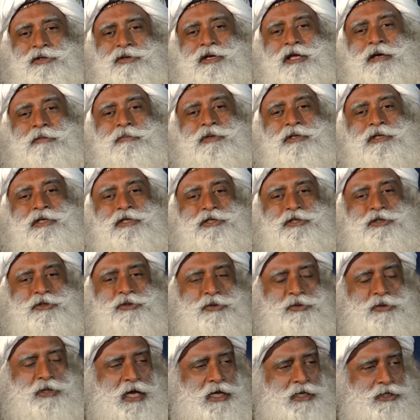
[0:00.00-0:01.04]
your ability
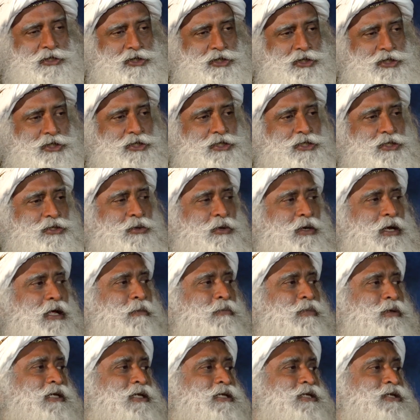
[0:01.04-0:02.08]
to digest, your
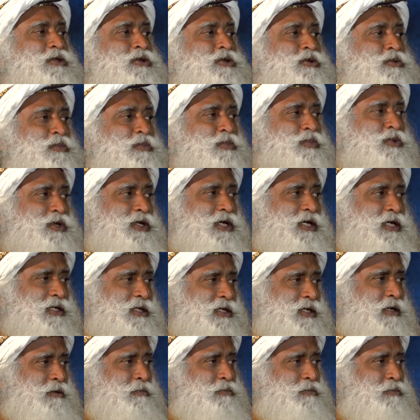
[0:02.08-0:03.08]
ability to breathe and